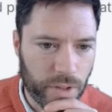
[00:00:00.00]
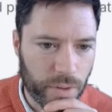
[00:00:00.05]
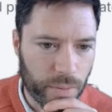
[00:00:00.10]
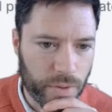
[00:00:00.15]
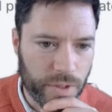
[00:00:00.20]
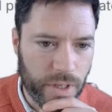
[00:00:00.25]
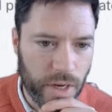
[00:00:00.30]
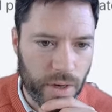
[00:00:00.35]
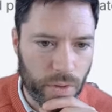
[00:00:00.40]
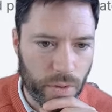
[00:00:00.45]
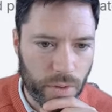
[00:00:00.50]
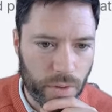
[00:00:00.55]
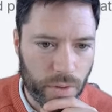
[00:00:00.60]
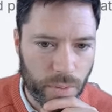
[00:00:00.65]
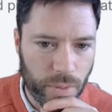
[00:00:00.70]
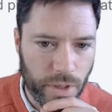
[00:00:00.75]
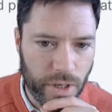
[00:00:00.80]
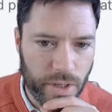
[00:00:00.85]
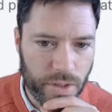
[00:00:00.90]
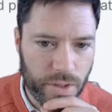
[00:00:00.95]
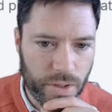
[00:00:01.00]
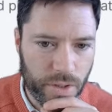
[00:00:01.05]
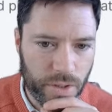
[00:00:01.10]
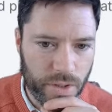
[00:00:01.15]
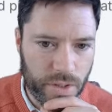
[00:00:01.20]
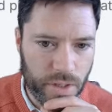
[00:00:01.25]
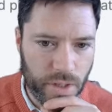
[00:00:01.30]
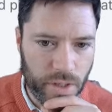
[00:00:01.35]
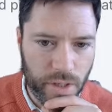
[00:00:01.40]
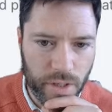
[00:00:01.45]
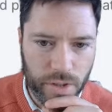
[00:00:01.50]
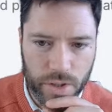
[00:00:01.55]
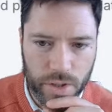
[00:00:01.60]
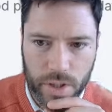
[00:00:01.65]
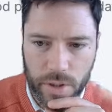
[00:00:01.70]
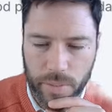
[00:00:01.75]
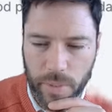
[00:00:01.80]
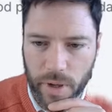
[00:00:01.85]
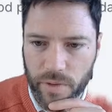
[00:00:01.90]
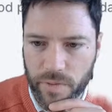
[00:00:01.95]
It will download the weights. You can see they
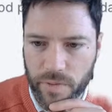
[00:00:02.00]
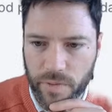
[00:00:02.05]
just about